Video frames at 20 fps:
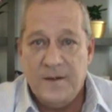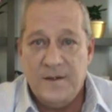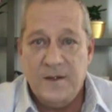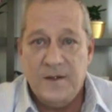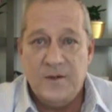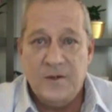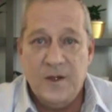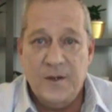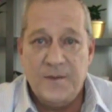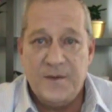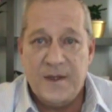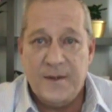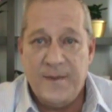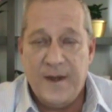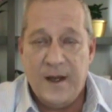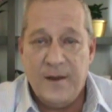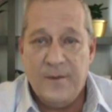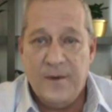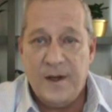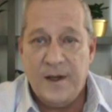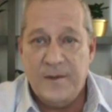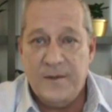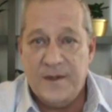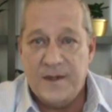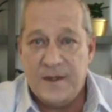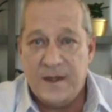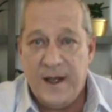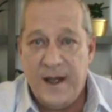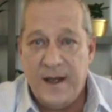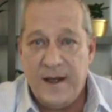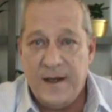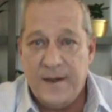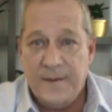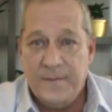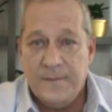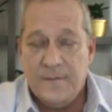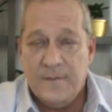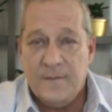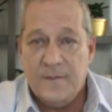to groups about what it was like